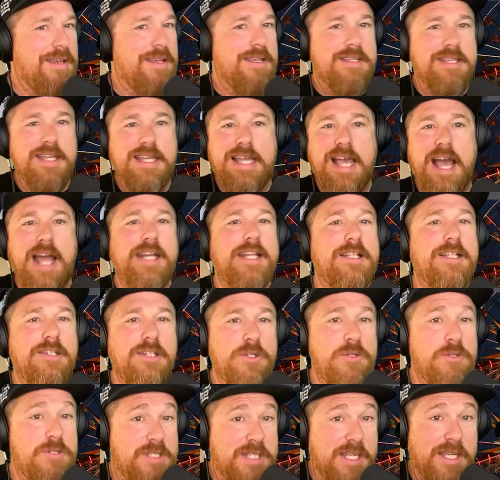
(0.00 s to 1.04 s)
you kind of
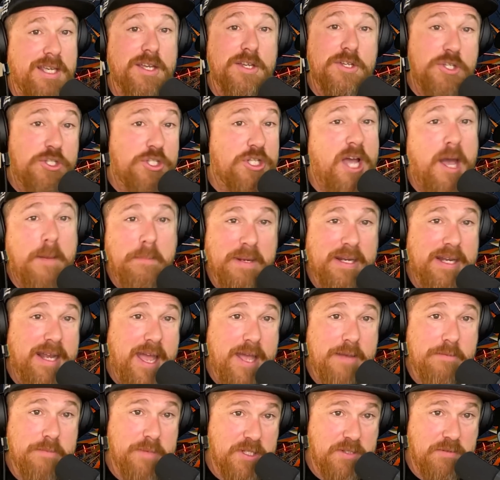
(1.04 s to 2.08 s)
lose the shopping
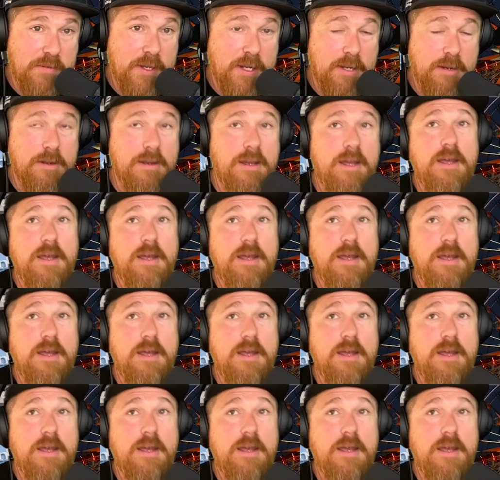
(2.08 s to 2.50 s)
atmosphere.